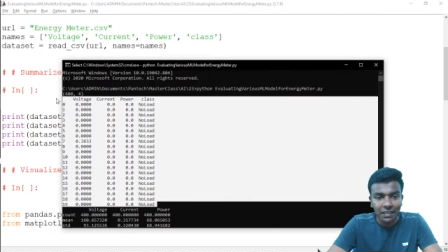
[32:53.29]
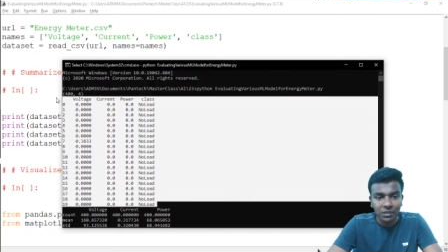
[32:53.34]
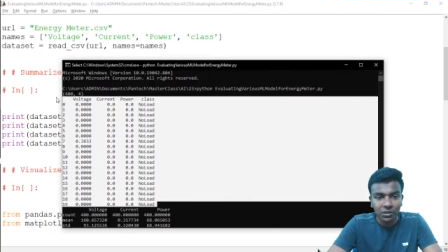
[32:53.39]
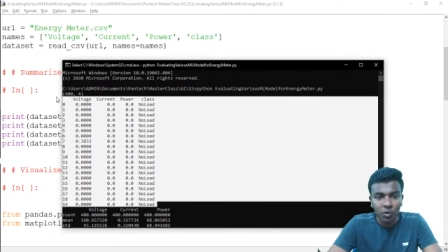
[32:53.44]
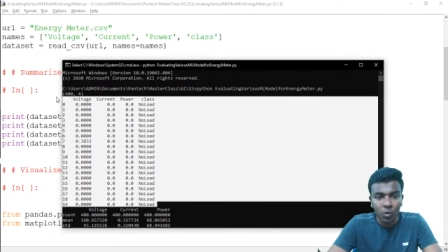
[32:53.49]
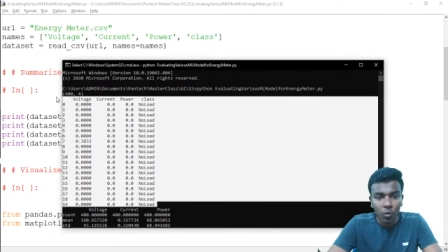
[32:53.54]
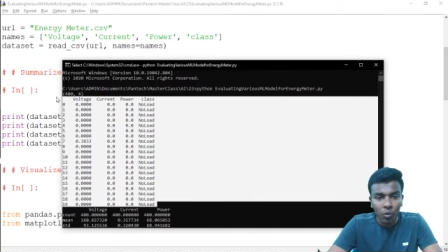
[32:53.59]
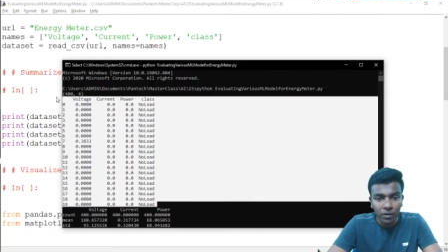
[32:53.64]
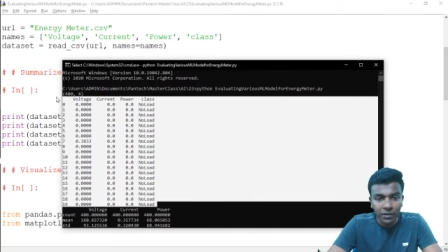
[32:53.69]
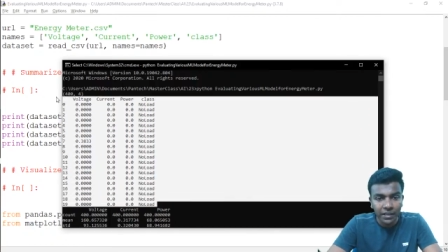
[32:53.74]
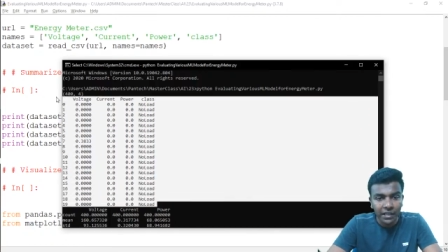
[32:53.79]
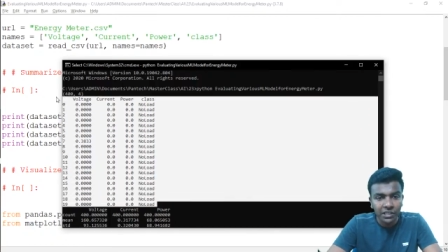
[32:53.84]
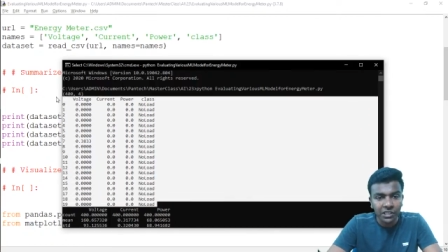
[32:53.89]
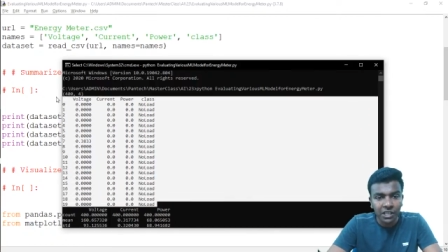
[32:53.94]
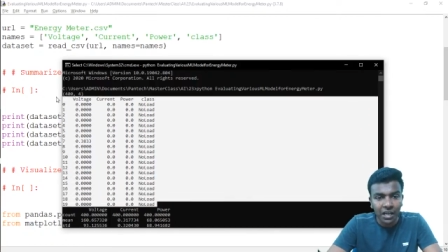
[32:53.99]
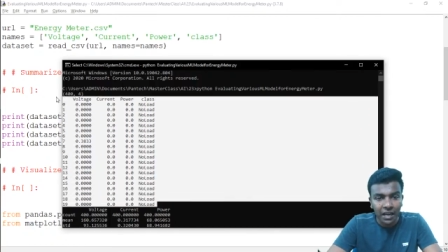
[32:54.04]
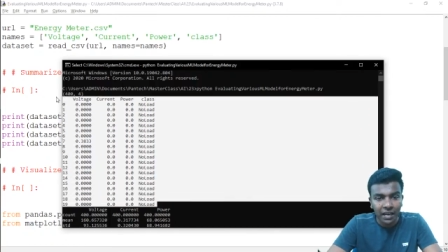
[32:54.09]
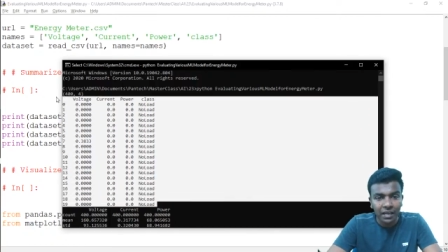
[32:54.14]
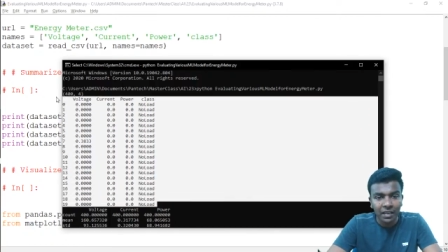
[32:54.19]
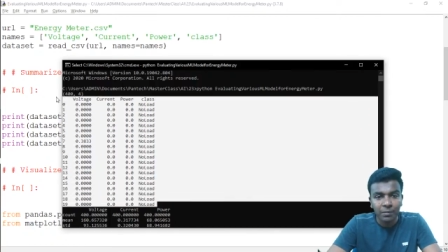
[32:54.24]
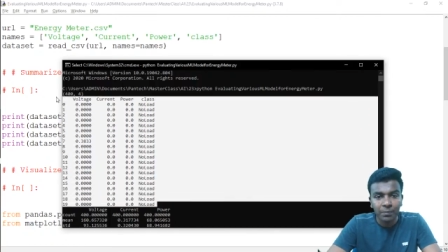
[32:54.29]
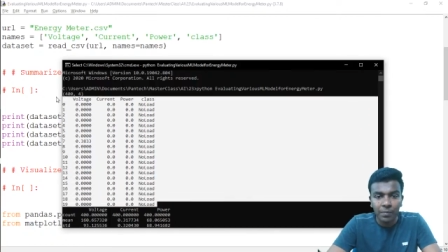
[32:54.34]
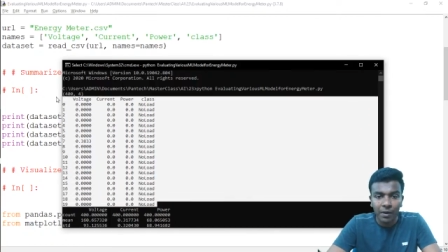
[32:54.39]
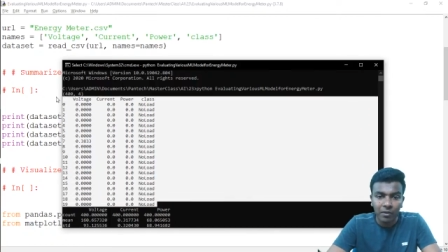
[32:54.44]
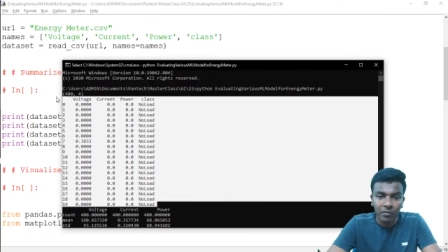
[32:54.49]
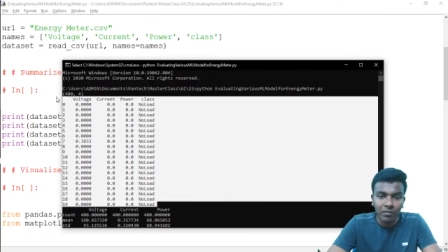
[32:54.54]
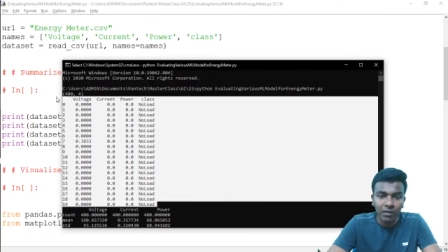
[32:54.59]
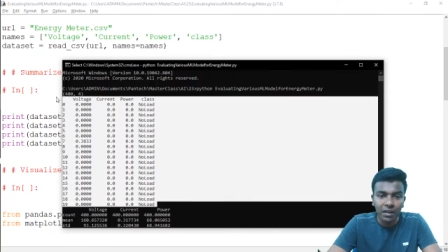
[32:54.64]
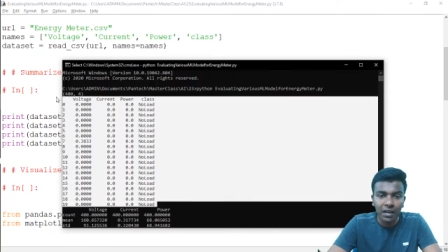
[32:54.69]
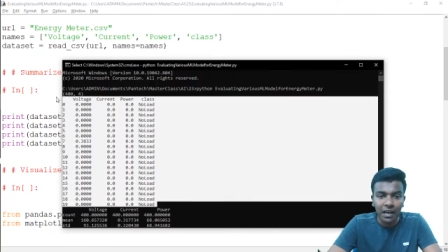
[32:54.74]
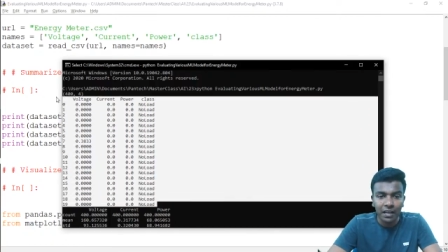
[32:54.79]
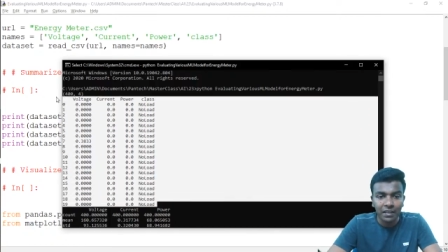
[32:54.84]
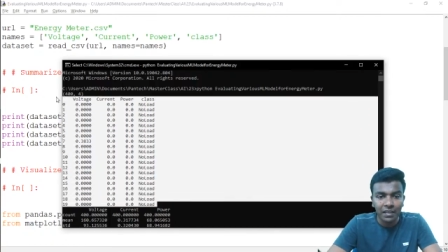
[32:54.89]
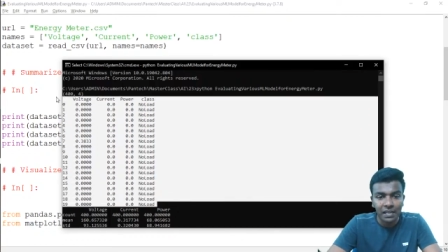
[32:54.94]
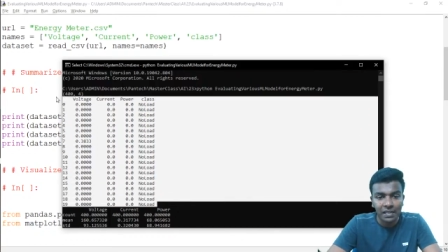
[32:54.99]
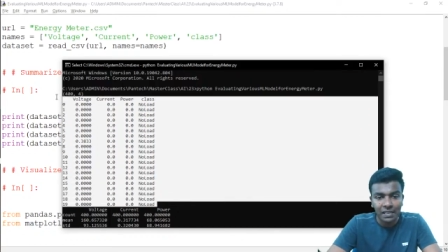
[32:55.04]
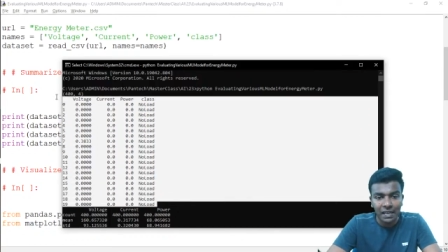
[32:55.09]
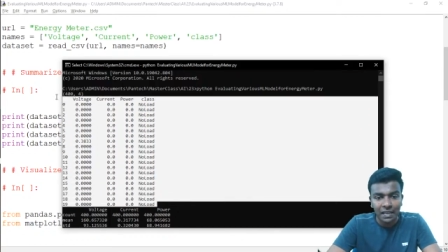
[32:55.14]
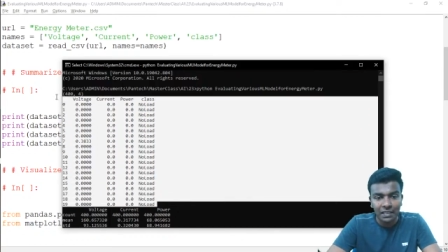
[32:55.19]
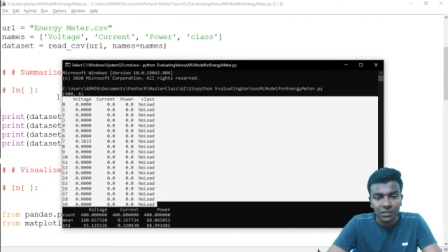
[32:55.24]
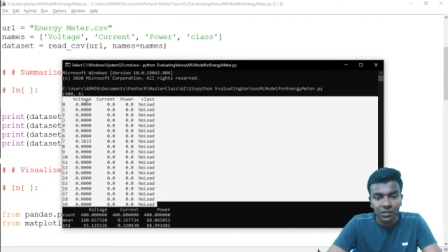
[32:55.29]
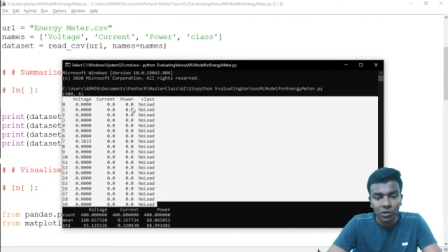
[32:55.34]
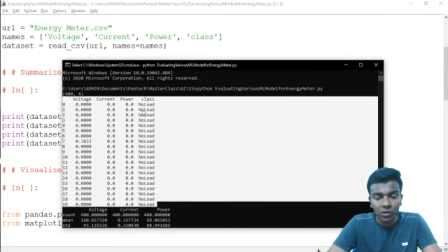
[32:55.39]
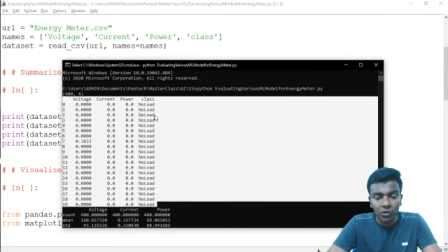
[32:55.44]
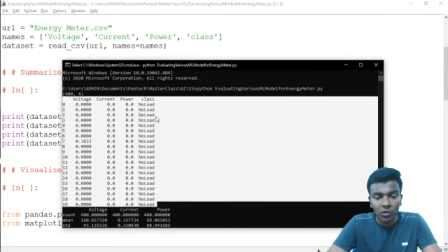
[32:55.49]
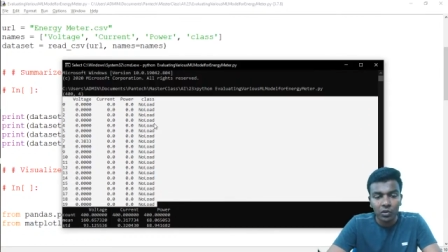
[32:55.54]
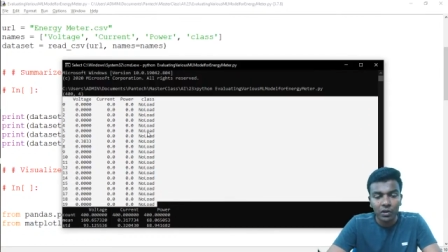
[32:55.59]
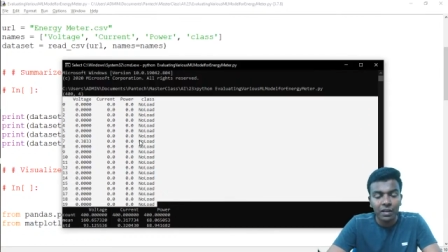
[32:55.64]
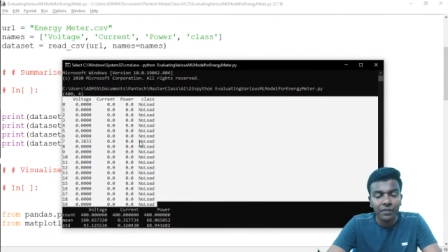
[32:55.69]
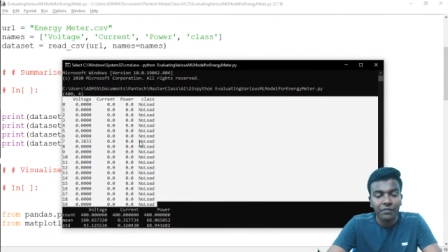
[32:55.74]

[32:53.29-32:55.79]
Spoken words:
So voltage, current, power and then class. So totally